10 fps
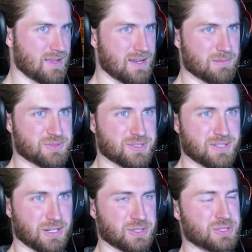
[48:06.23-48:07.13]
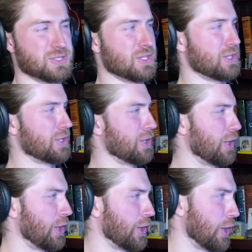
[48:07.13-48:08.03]
I'm just a
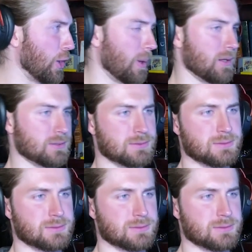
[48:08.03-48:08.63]
goober.